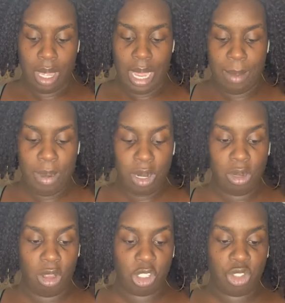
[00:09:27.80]
I'm here
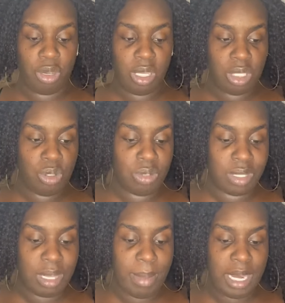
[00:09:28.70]
in Australia too, so
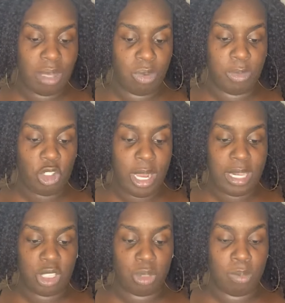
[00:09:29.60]
somebody will be
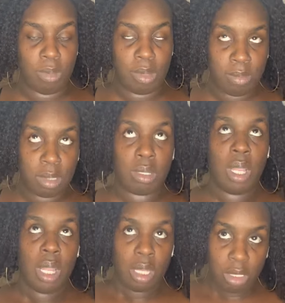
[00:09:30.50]
trying
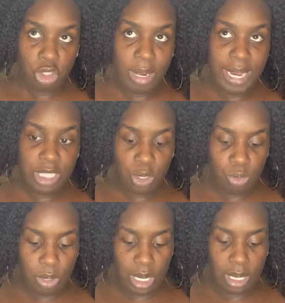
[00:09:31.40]
to
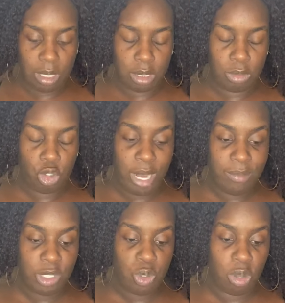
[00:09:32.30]

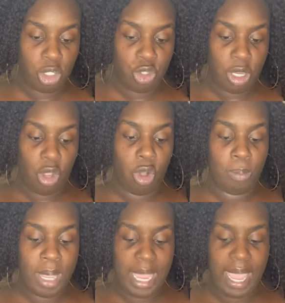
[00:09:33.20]
travel to Australia or
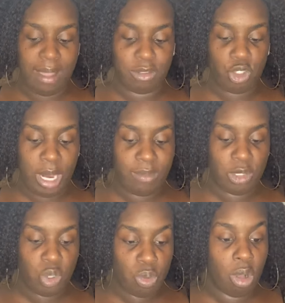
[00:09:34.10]
may have
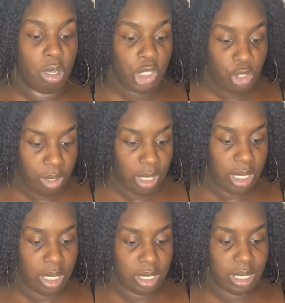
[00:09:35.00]
traveled to
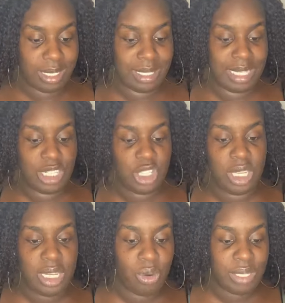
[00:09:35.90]
Australia, because
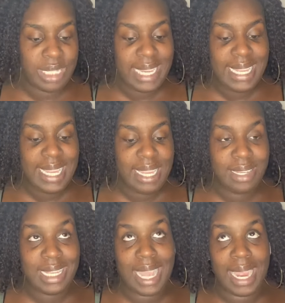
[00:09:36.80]
dingy or dingy,
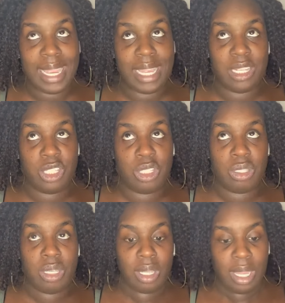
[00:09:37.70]
D-I-N,
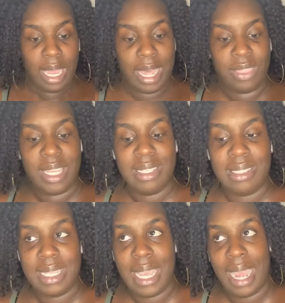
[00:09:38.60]
I think it's
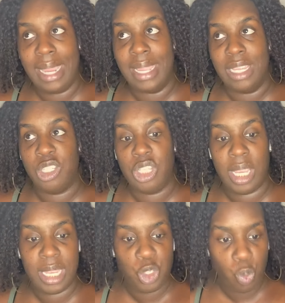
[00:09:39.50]

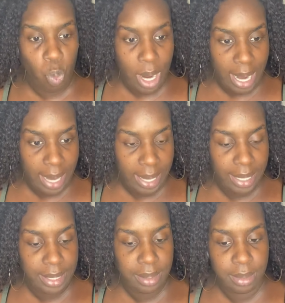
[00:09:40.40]

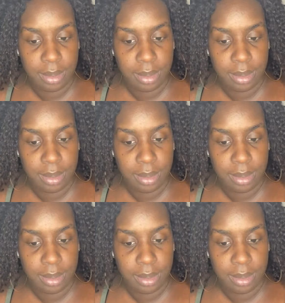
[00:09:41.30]
D-I-N-G-H-Y.